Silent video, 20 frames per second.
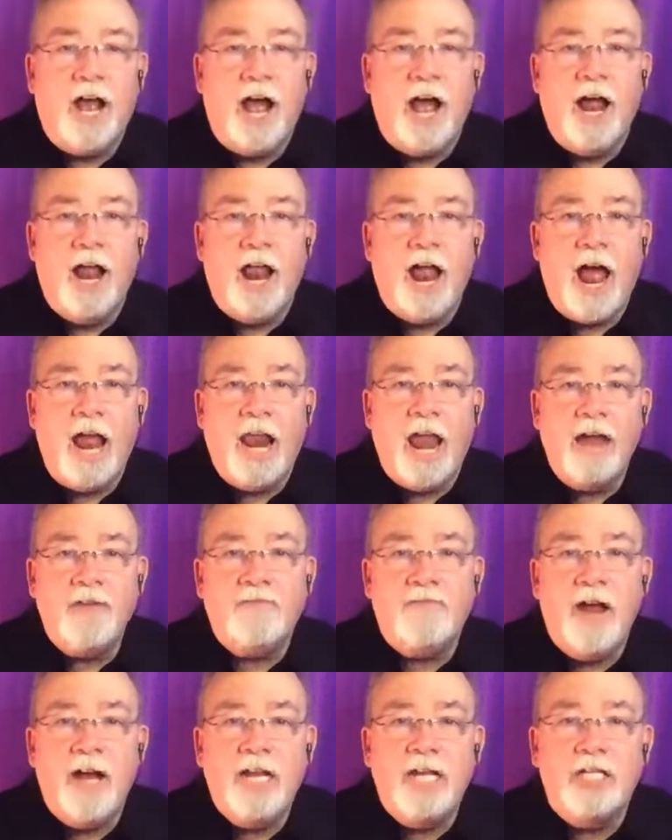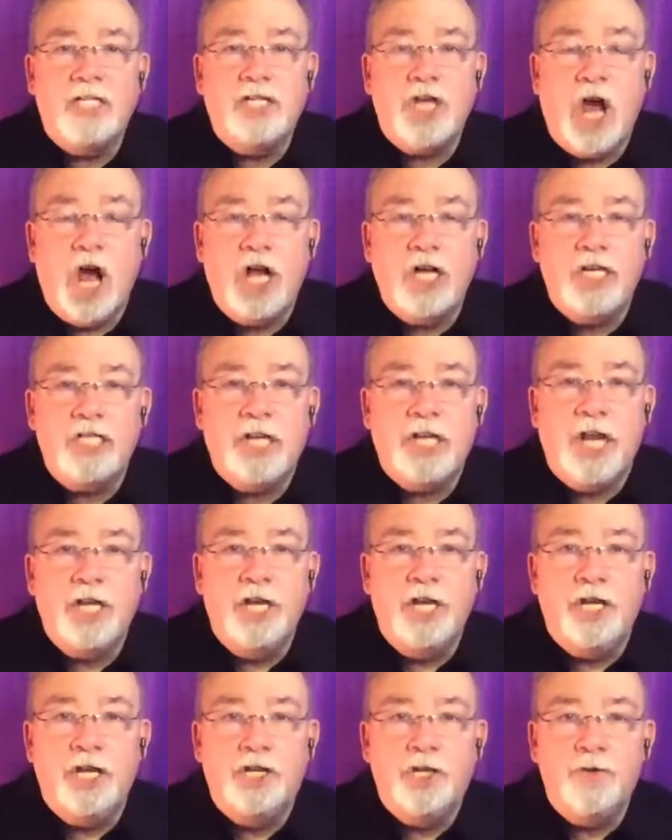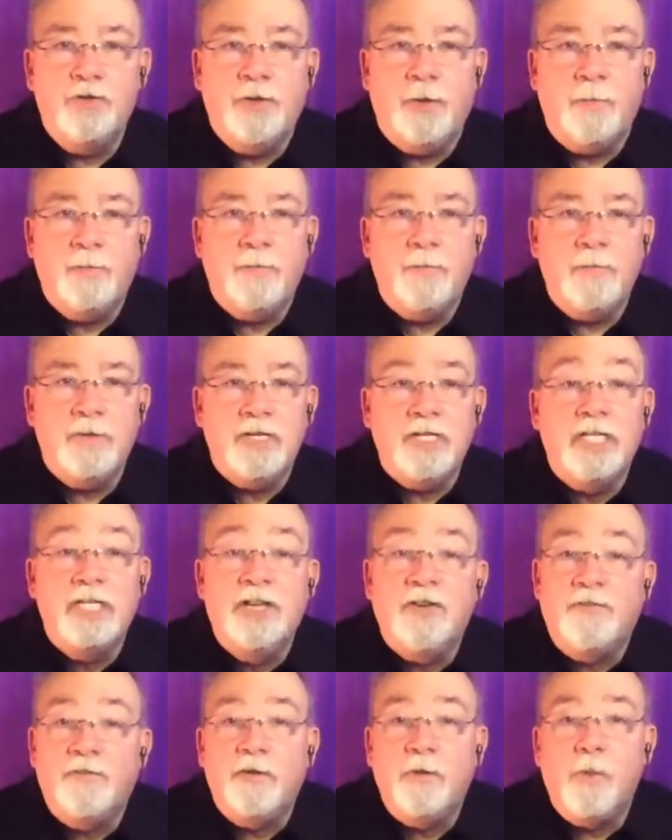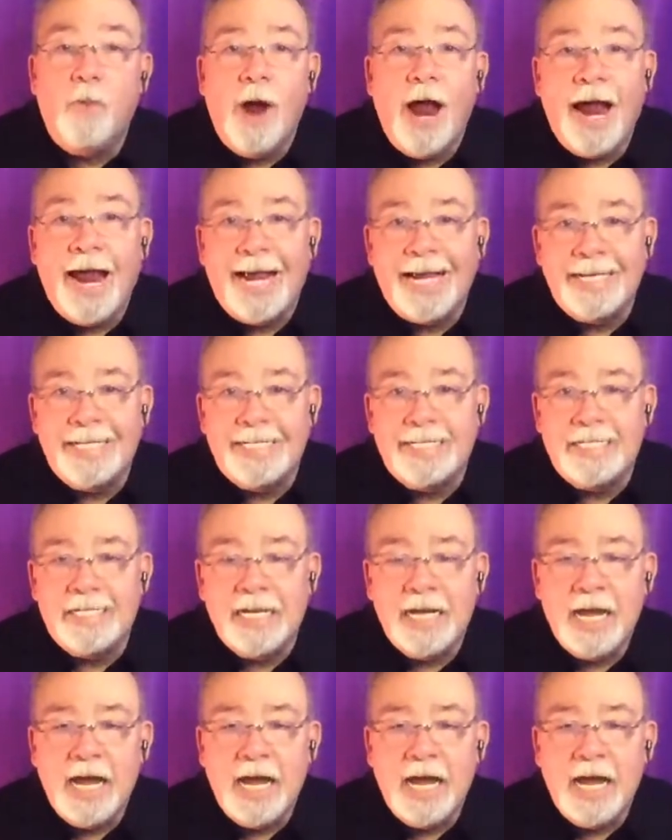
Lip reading: I like finding songs and you do them different ways.